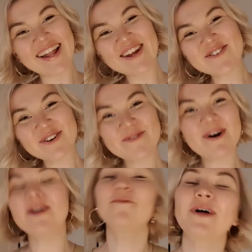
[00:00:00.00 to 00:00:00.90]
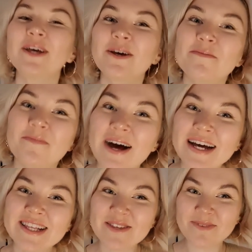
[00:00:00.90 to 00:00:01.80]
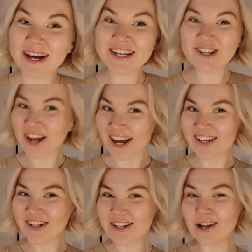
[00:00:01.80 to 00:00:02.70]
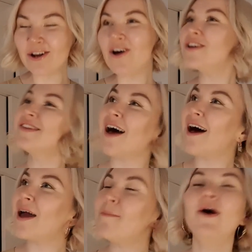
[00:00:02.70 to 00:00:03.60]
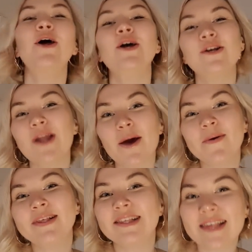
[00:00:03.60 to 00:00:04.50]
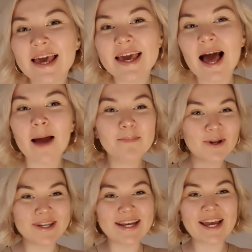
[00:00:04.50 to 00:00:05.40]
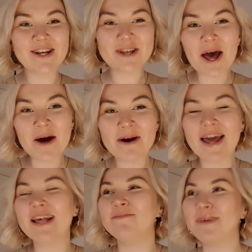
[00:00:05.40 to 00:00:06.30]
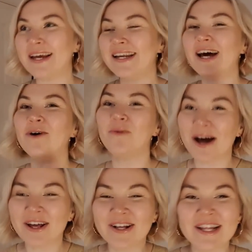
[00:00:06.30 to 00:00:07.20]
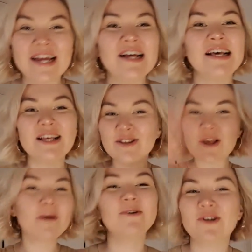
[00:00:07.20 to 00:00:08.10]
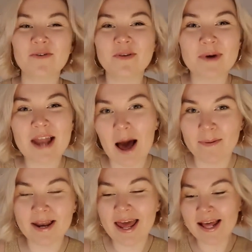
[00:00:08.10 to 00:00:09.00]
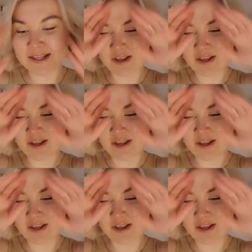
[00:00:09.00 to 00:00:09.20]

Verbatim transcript: Hello everyone, welcome back to my channel. Long time no see. I bloody know it has been a while. So much stuff has been happening,